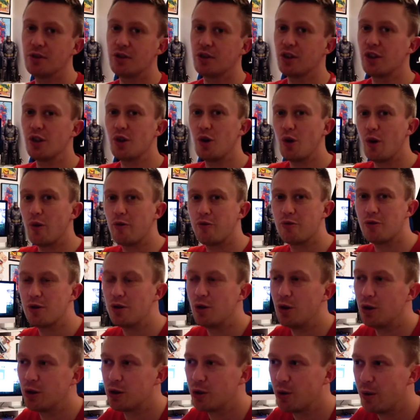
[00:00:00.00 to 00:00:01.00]
just going to go for an
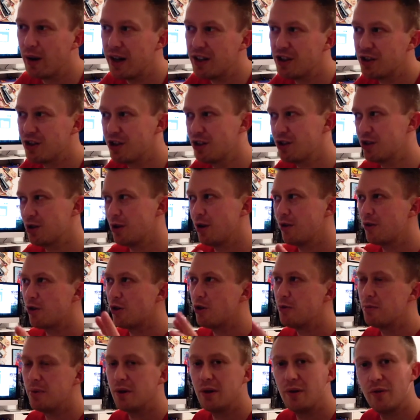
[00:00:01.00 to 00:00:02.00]
old OS just so I've got
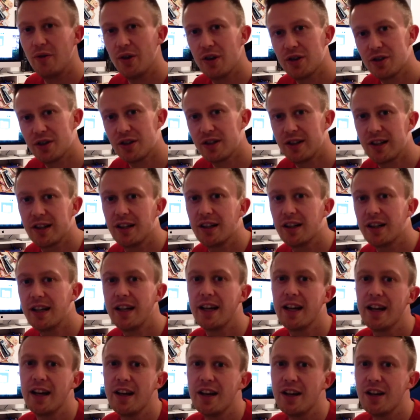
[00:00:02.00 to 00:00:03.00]
a bit of
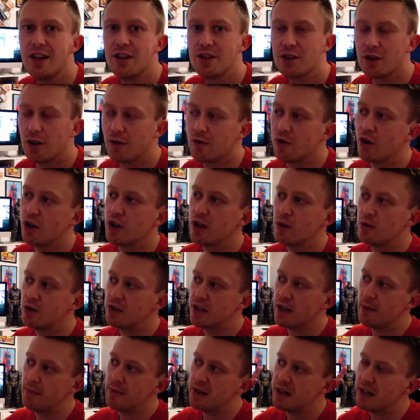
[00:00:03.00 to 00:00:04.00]
versatility. So I've got
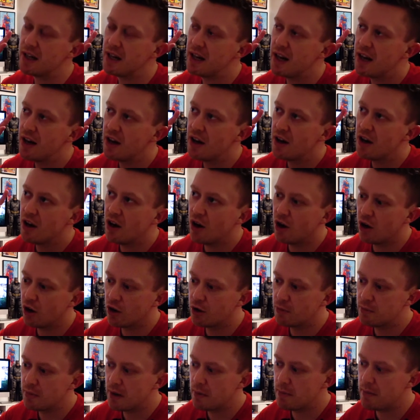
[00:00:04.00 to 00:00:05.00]
Yosemite
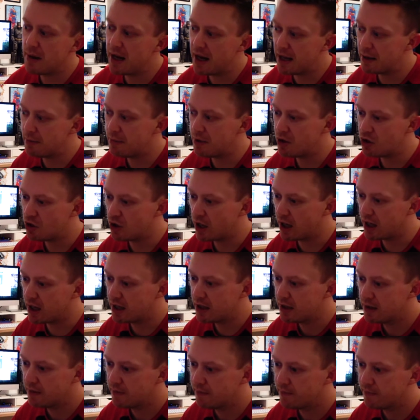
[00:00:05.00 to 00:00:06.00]
on my main
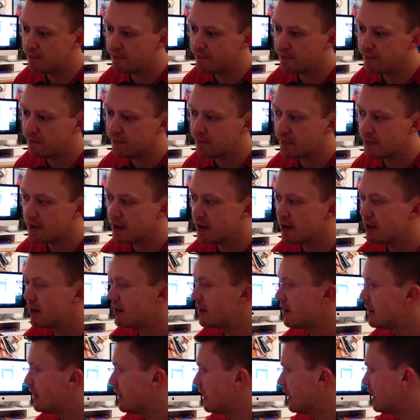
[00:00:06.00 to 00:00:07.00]
machine,
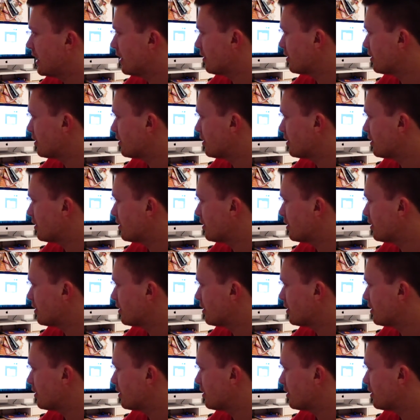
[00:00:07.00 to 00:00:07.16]
and